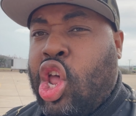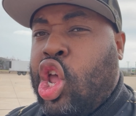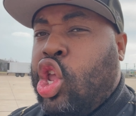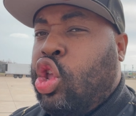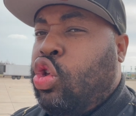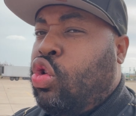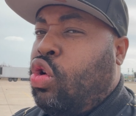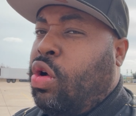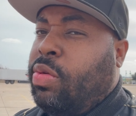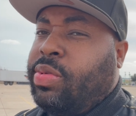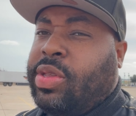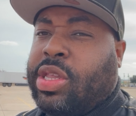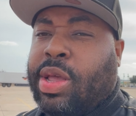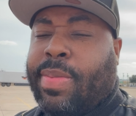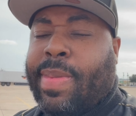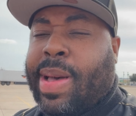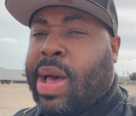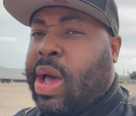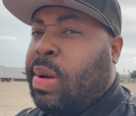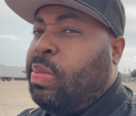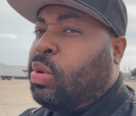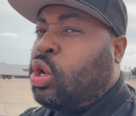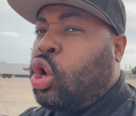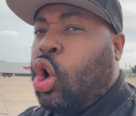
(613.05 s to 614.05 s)
You know what I'm talking
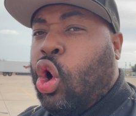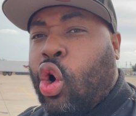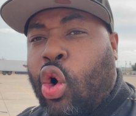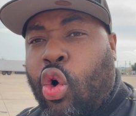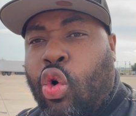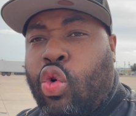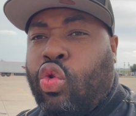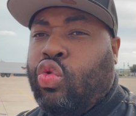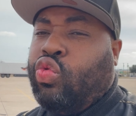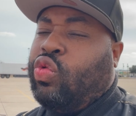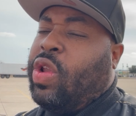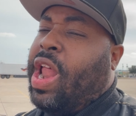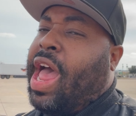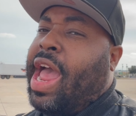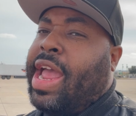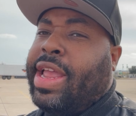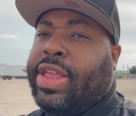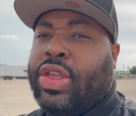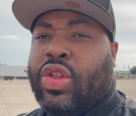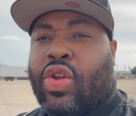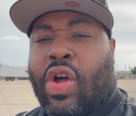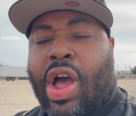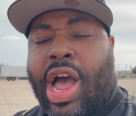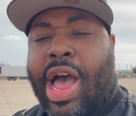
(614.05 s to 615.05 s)
about? I'm cool. Like,
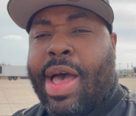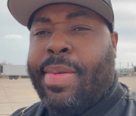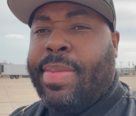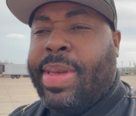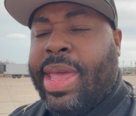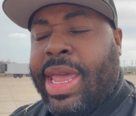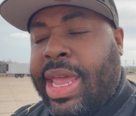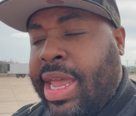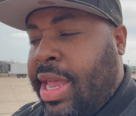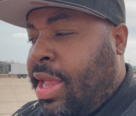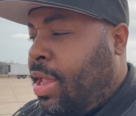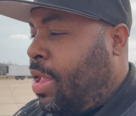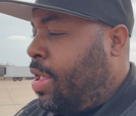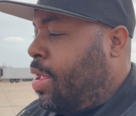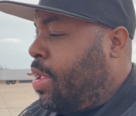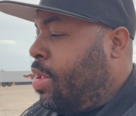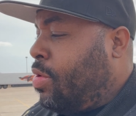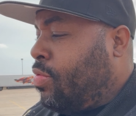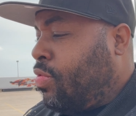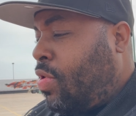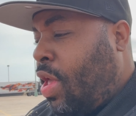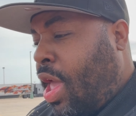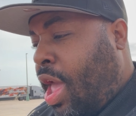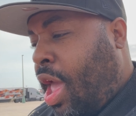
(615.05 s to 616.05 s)
you know what I mean?
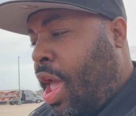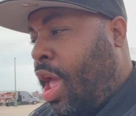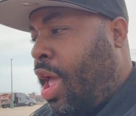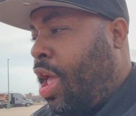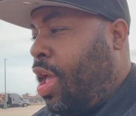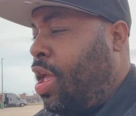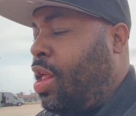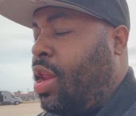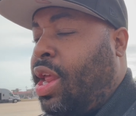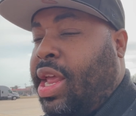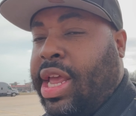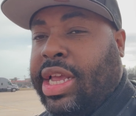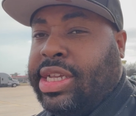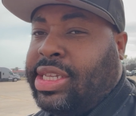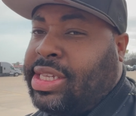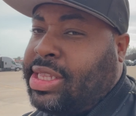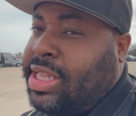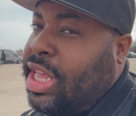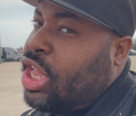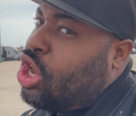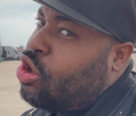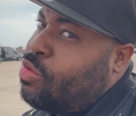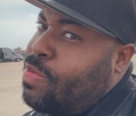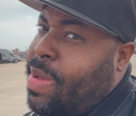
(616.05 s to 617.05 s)
Yeah, it, it,
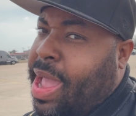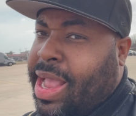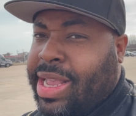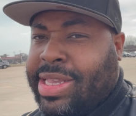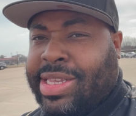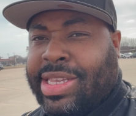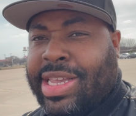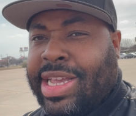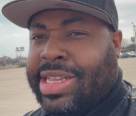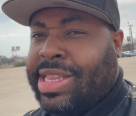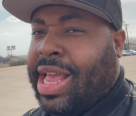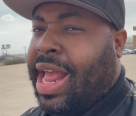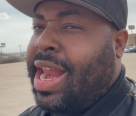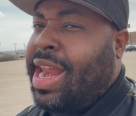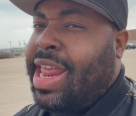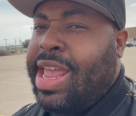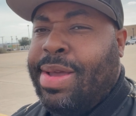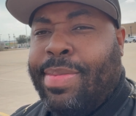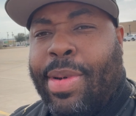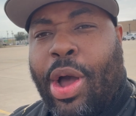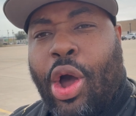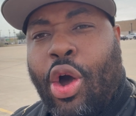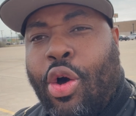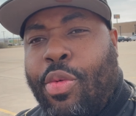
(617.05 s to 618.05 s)
still makes sense. I
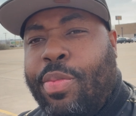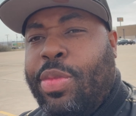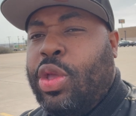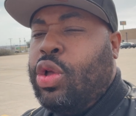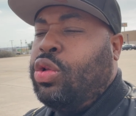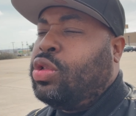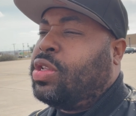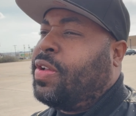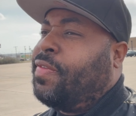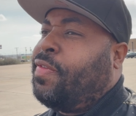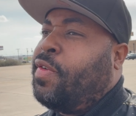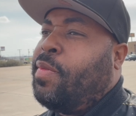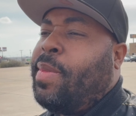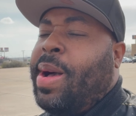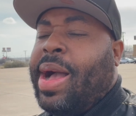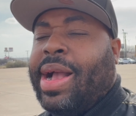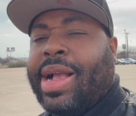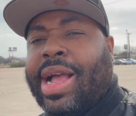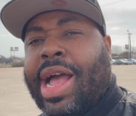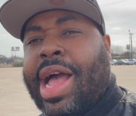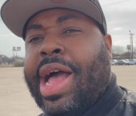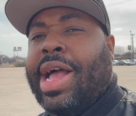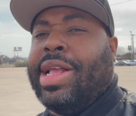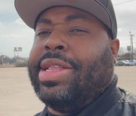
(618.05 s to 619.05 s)
need my own music for my
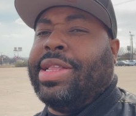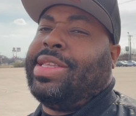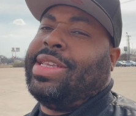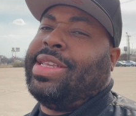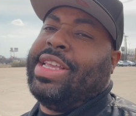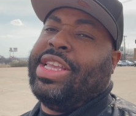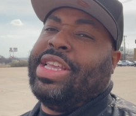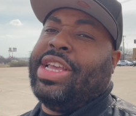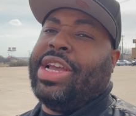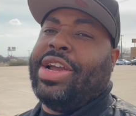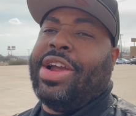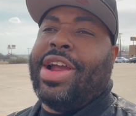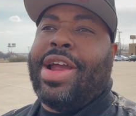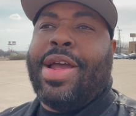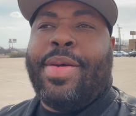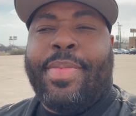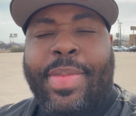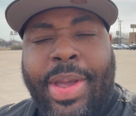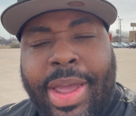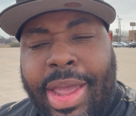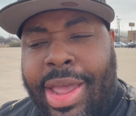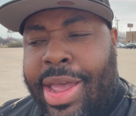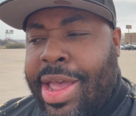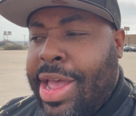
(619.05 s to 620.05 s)
content. You hear
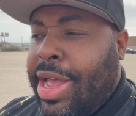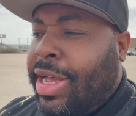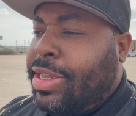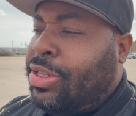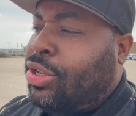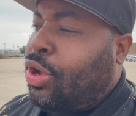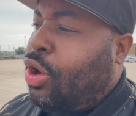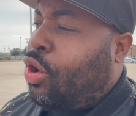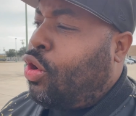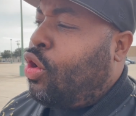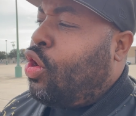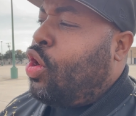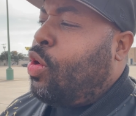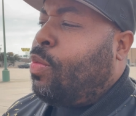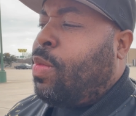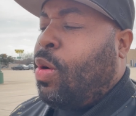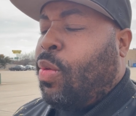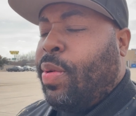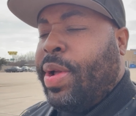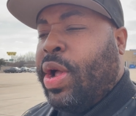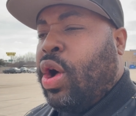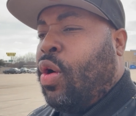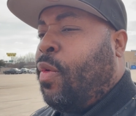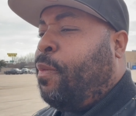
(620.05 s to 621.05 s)
me? So, but
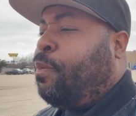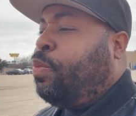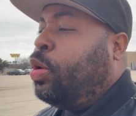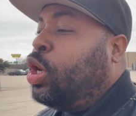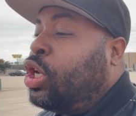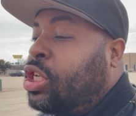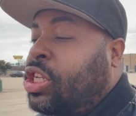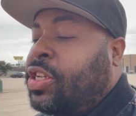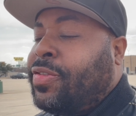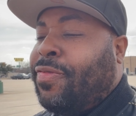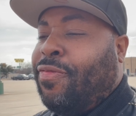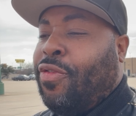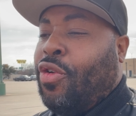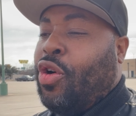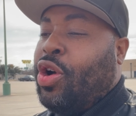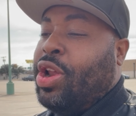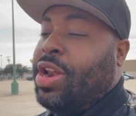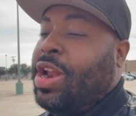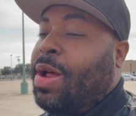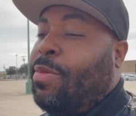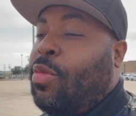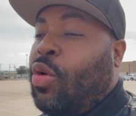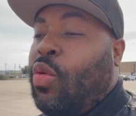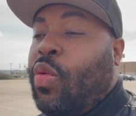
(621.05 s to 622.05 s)
we gonna push for a
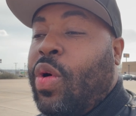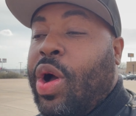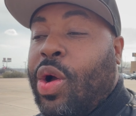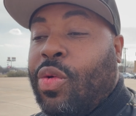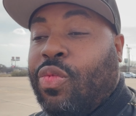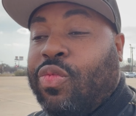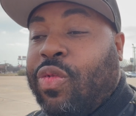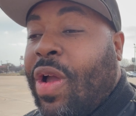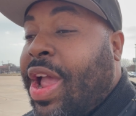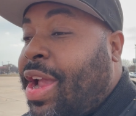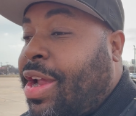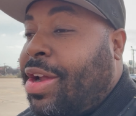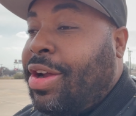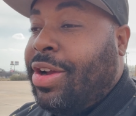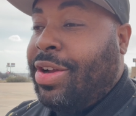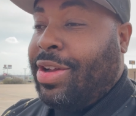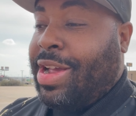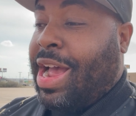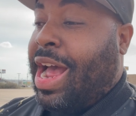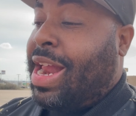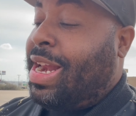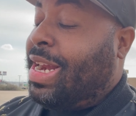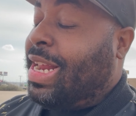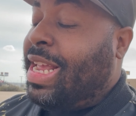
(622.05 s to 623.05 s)
number one record.
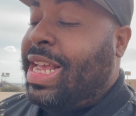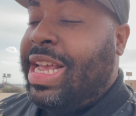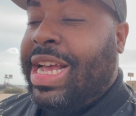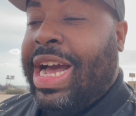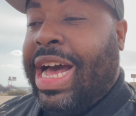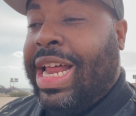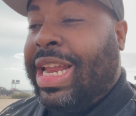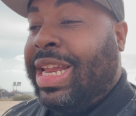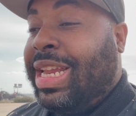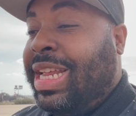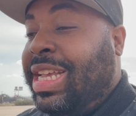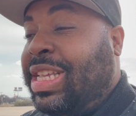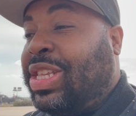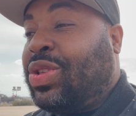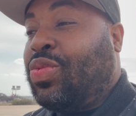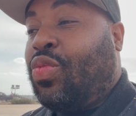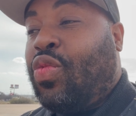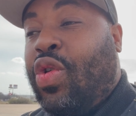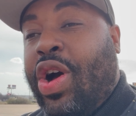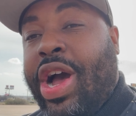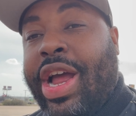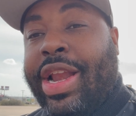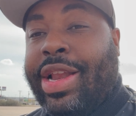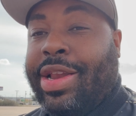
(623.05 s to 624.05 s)
I need at least
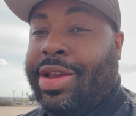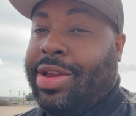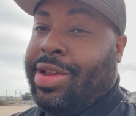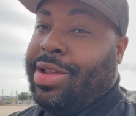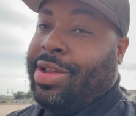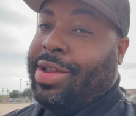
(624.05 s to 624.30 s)
one.